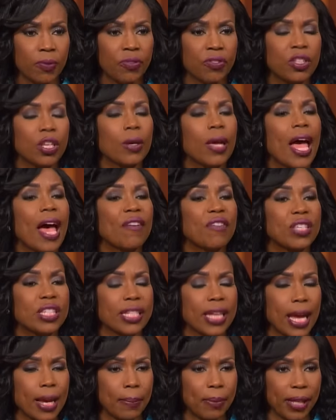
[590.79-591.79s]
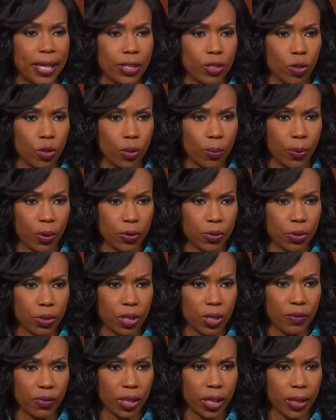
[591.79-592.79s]
yeah. to have his name placed on the birth
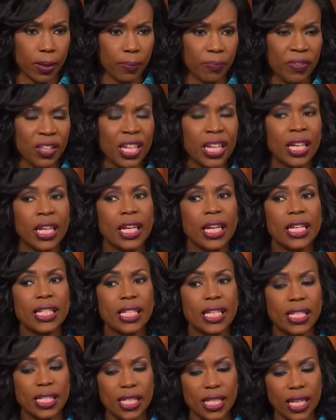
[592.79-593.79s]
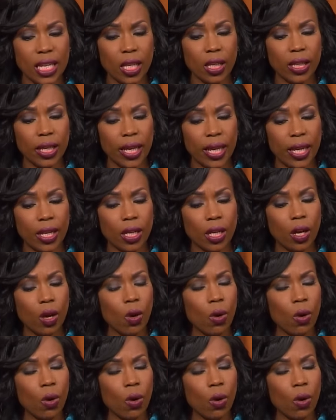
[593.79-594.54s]
certificate. Yes. Is he still in